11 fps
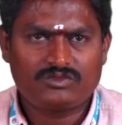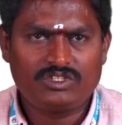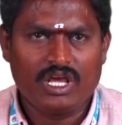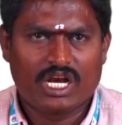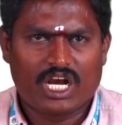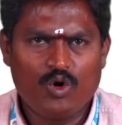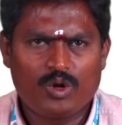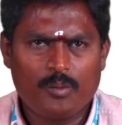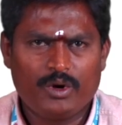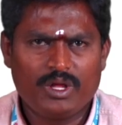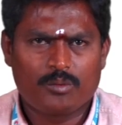cloud
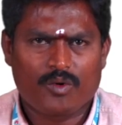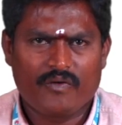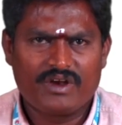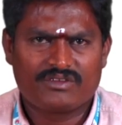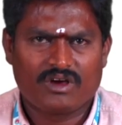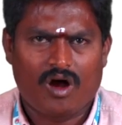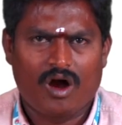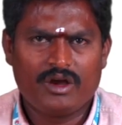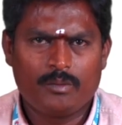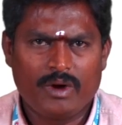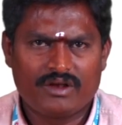computing provides
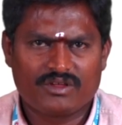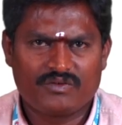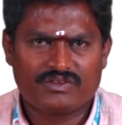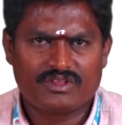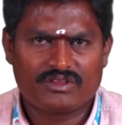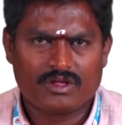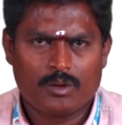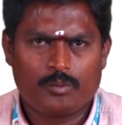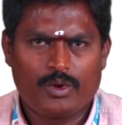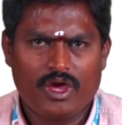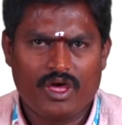on-demand services,
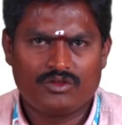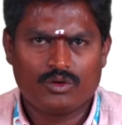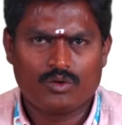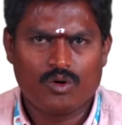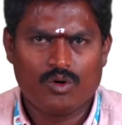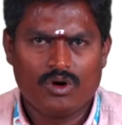pay-as-you-go